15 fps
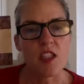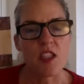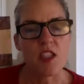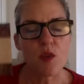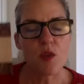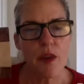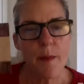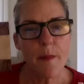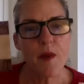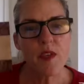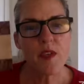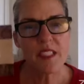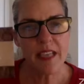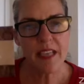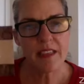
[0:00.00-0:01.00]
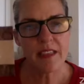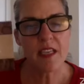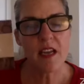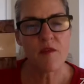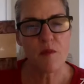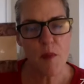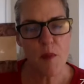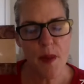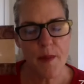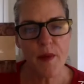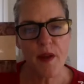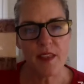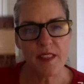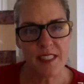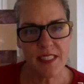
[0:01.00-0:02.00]
3% of
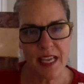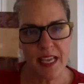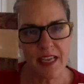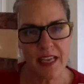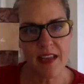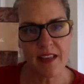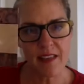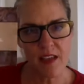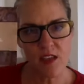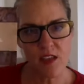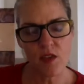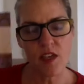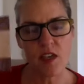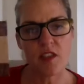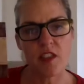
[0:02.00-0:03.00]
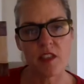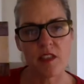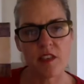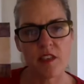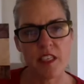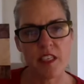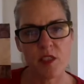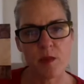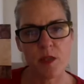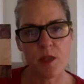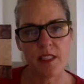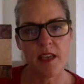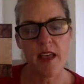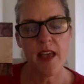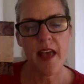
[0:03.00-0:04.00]
people send a thank you card to their customers.